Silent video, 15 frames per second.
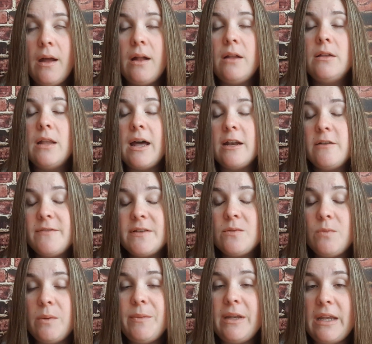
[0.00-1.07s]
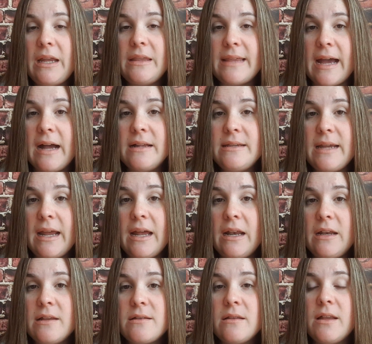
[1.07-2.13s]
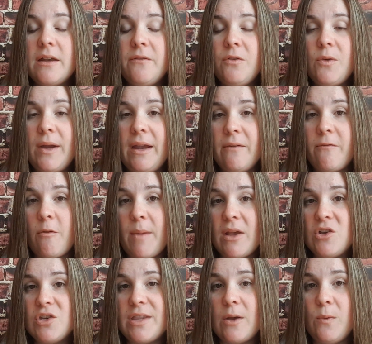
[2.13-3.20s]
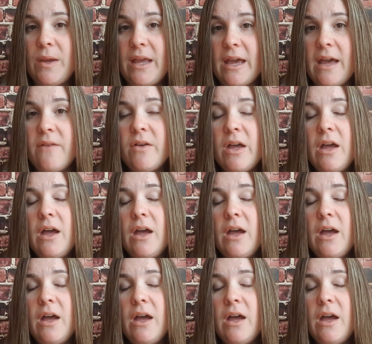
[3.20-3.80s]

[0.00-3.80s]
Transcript: A lot of us women need that, and it's a lot of great information that we give.